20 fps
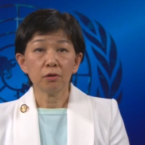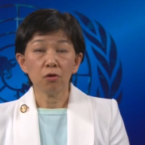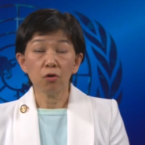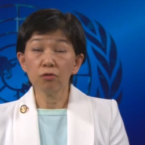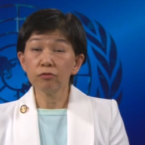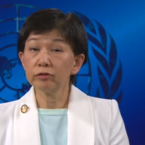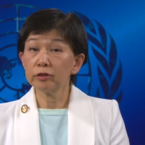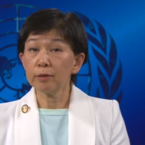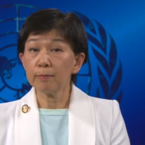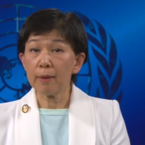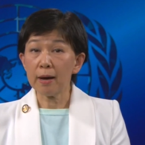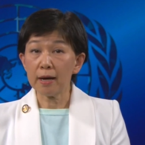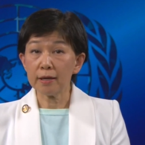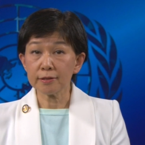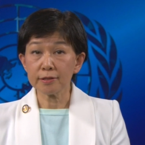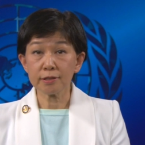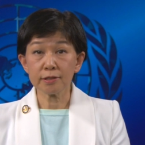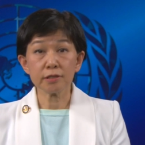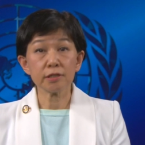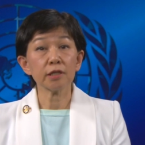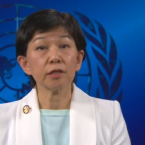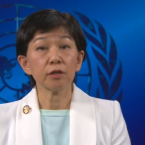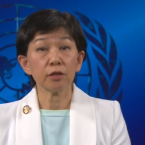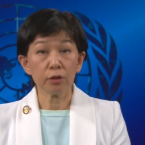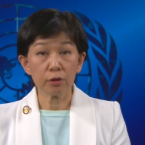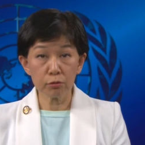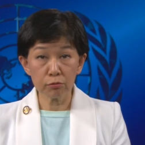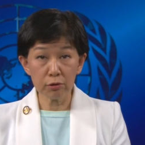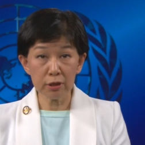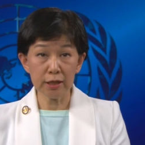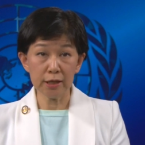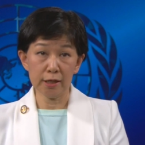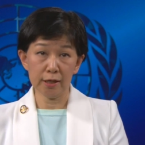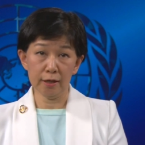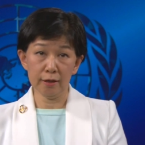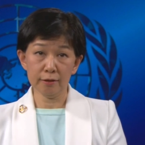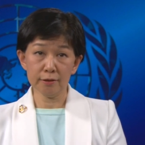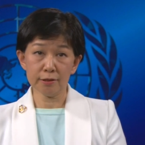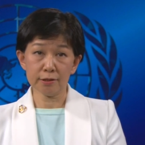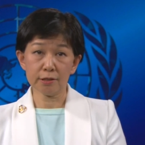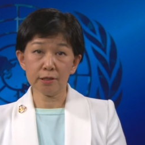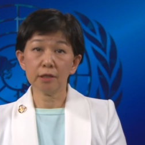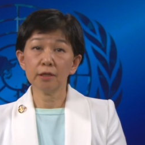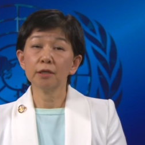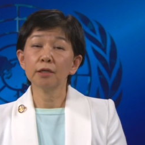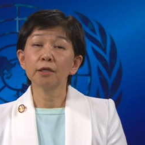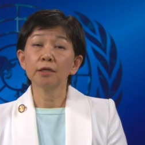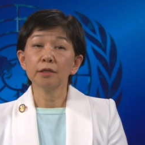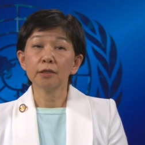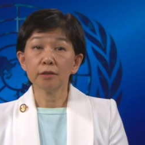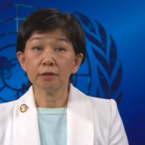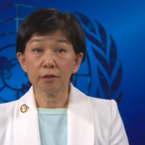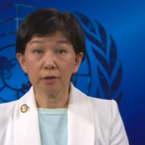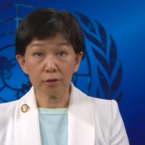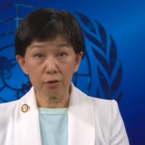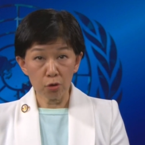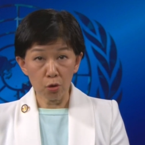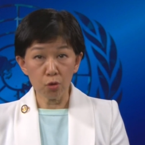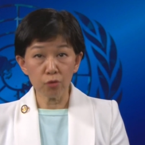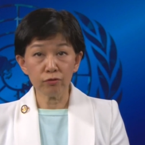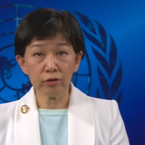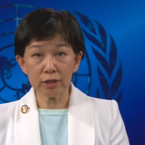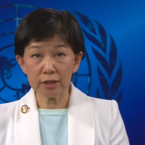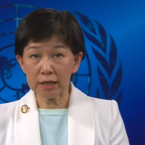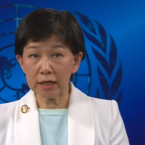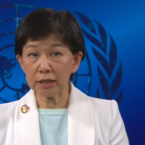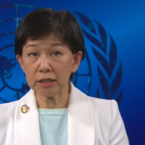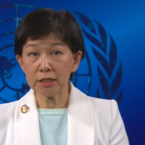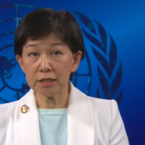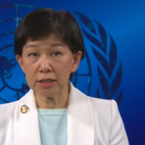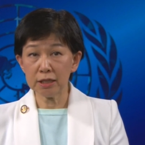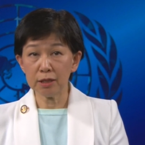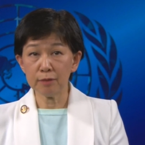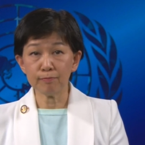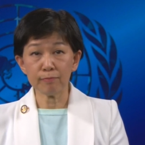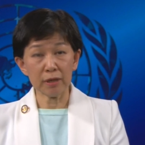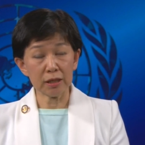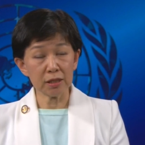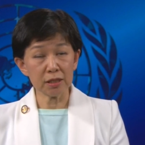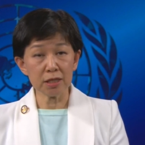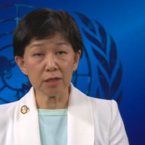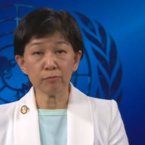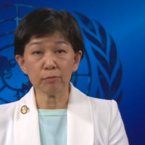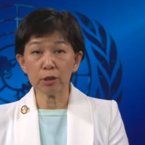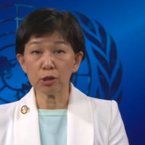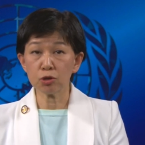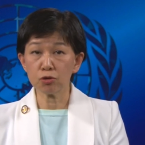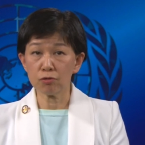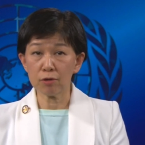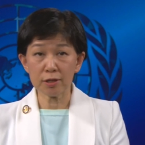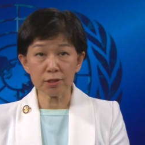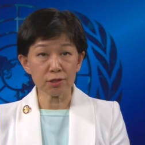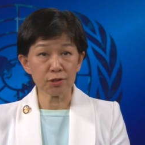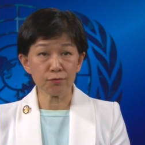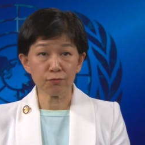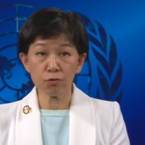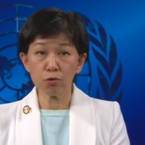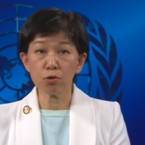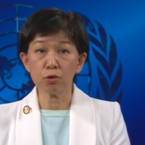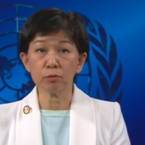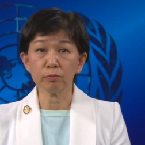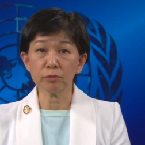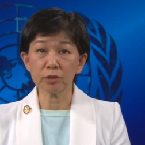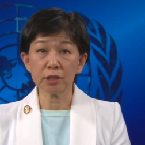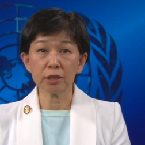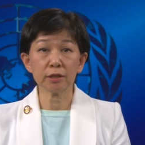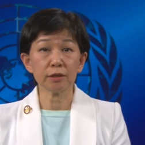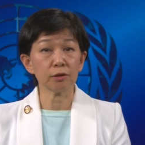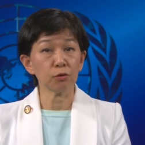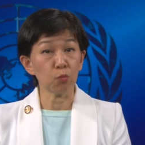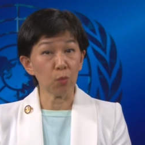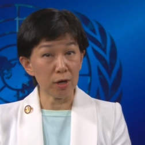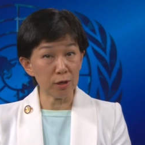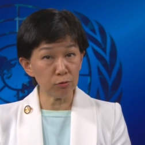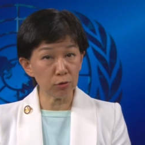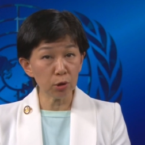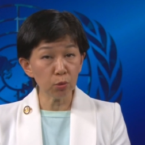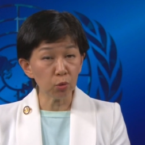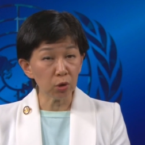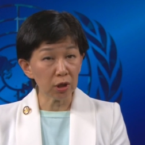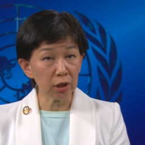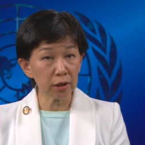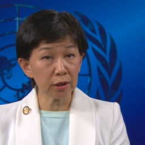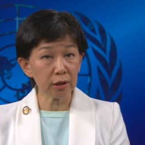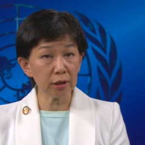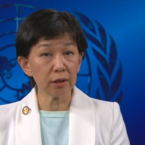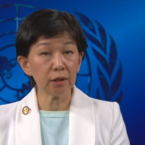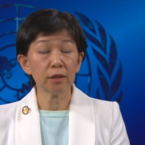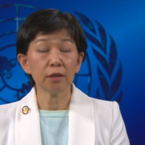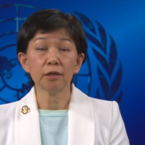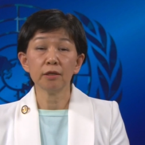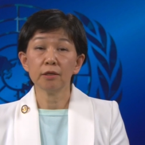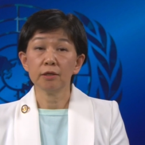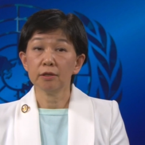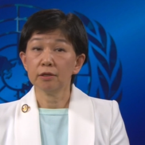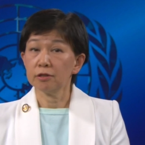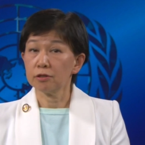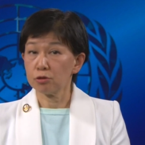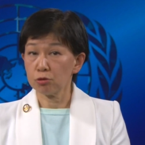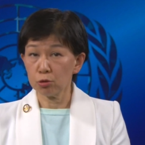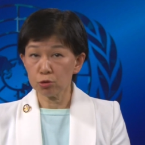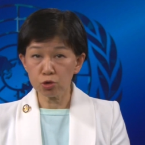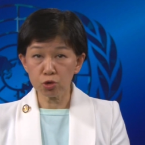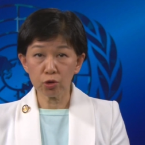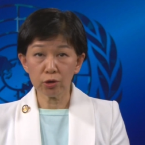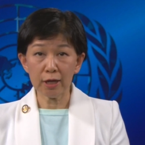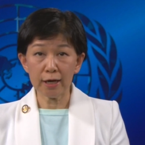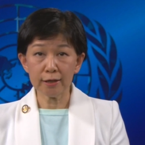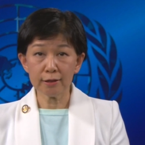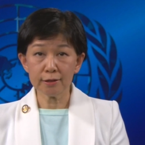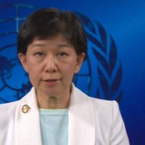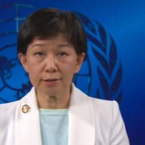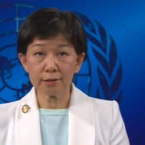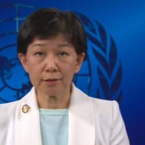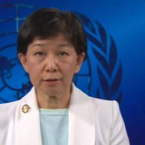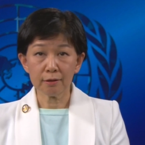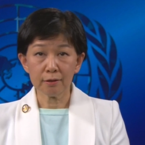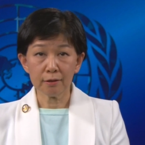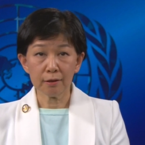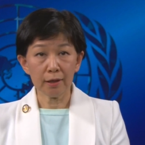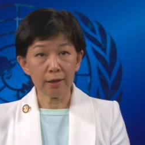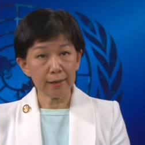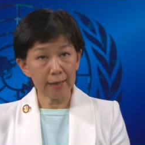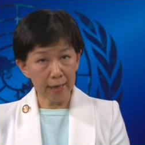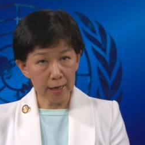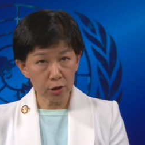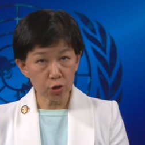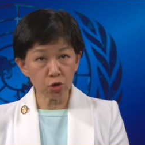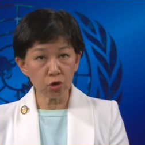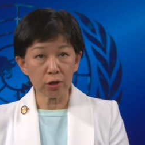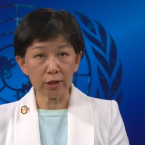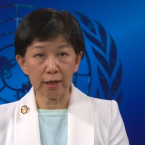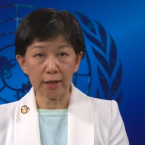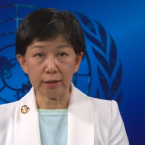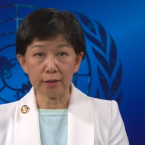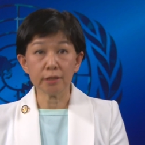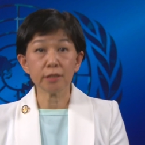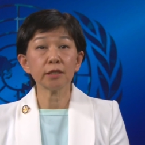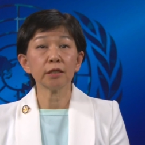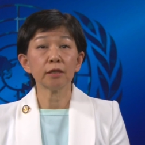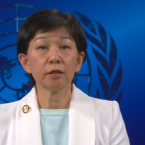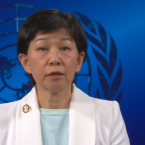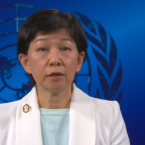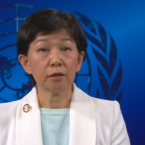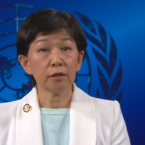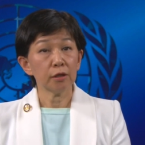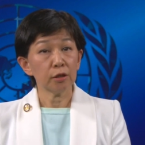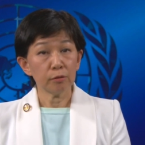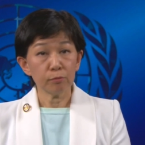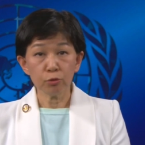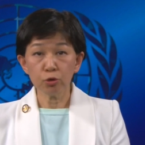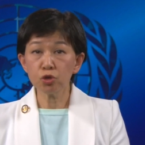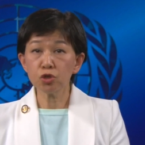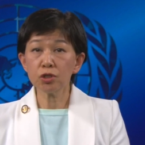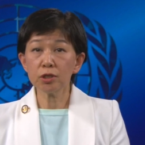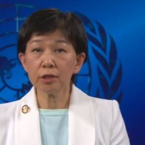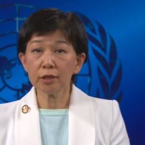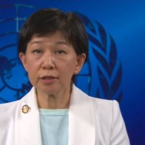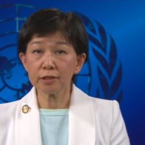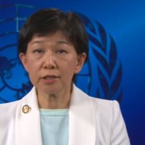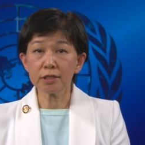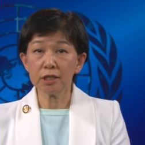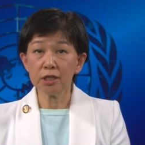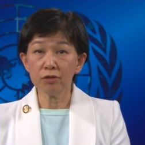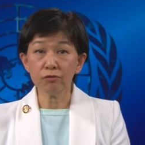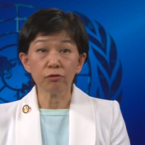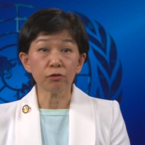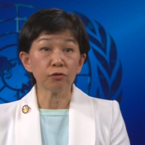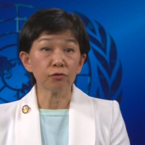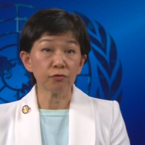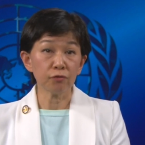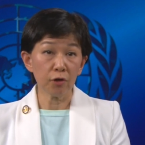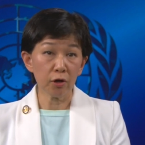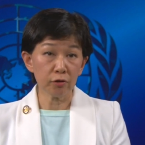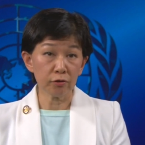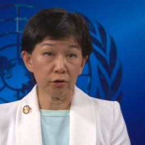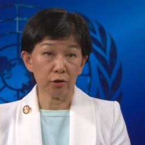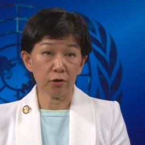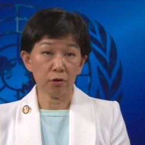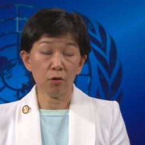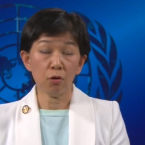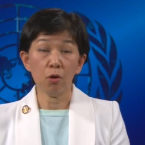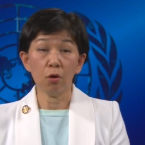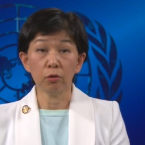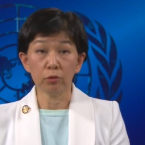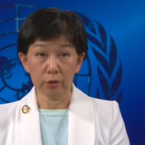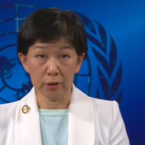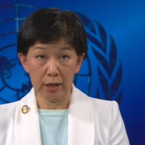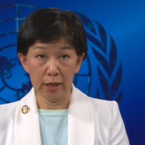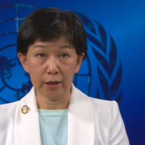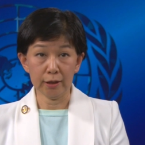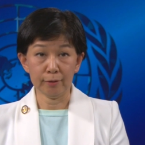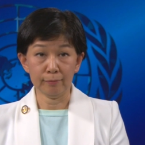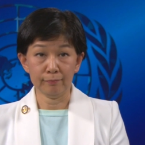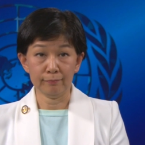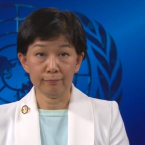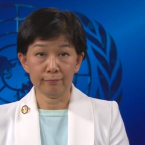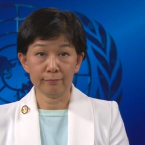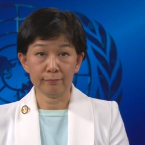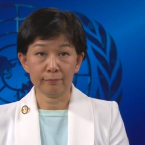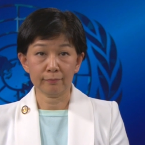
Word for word: Over the past three years, the COVID 19 pandemic transformed the way we work, socialize, and educate, pushing us even further online.